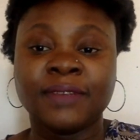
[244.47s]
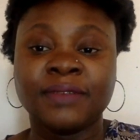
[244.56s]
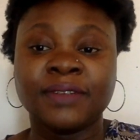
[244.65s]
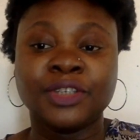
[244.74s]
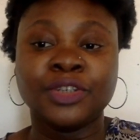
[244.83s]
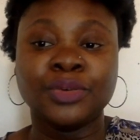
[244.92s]

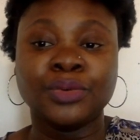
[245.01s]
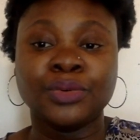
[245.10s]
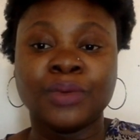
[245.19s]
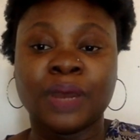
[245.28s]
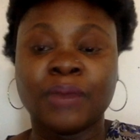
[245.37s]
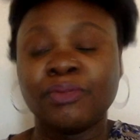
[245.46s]
given
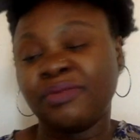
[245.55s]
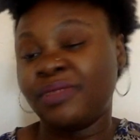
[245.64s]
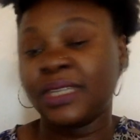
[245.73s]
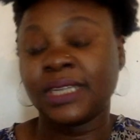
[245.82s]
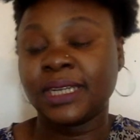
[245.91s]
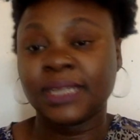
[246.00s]
new
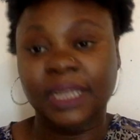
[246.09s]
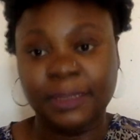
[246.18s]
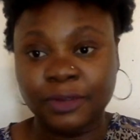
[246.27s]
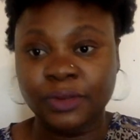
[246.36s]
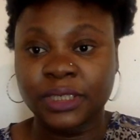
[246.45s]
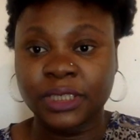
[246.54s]
abbreviated
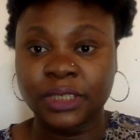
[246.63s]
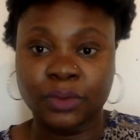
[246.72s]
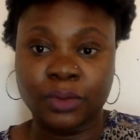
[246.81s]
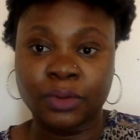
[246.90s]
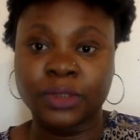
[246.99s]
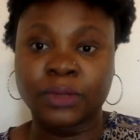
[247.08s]
names to this store.